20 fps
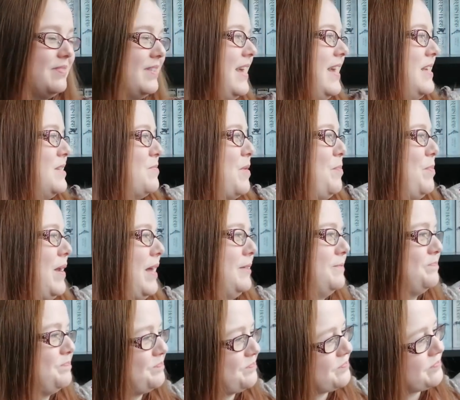here's my
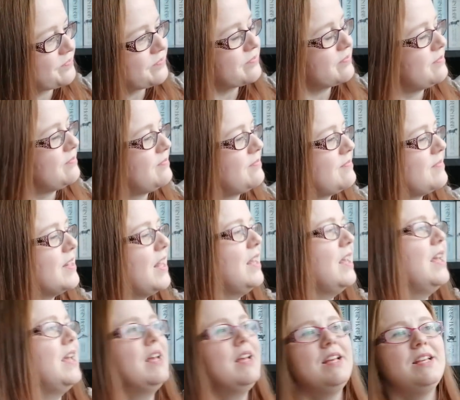plan.
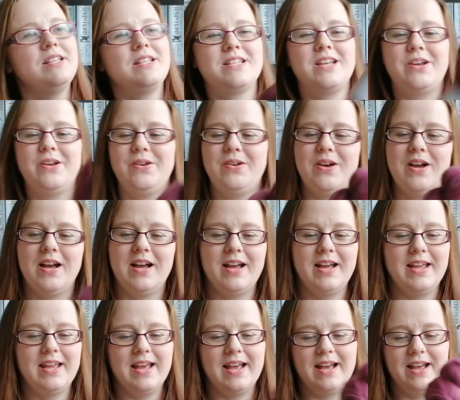So
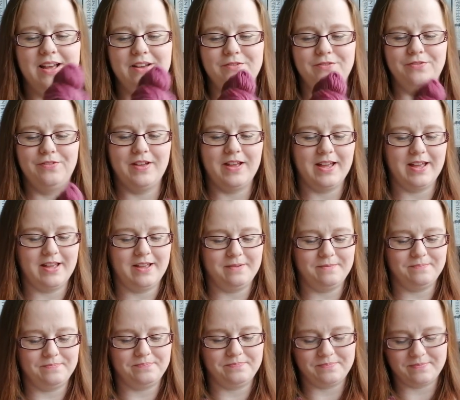I have
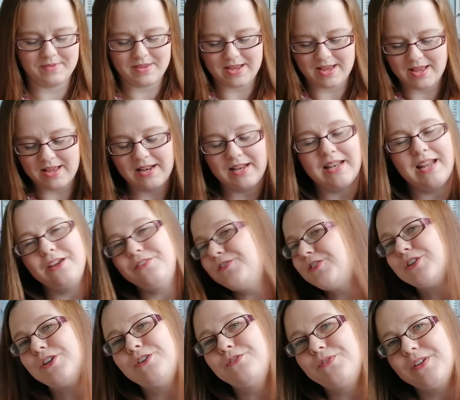
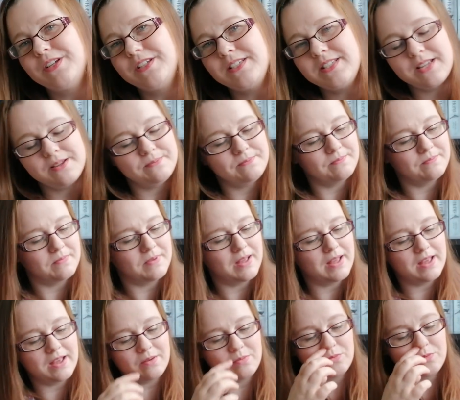leftovers
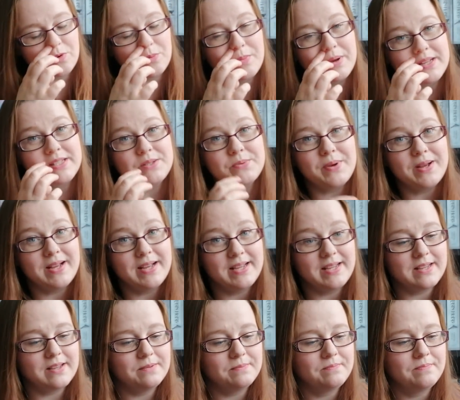from my
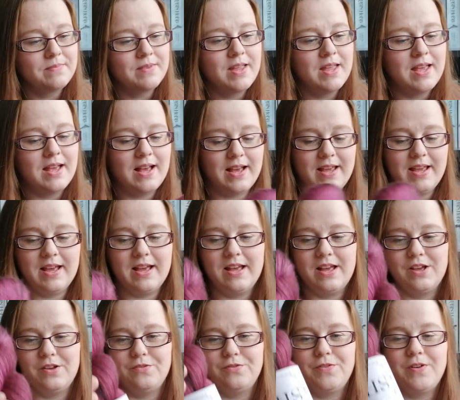Zweig. I
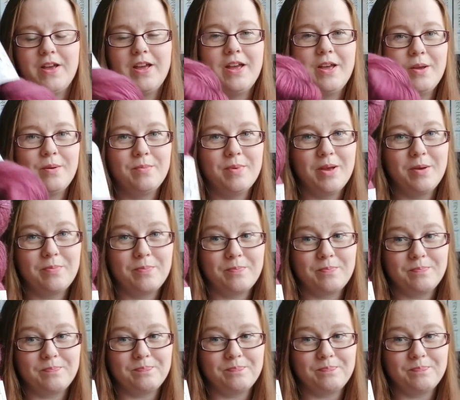have a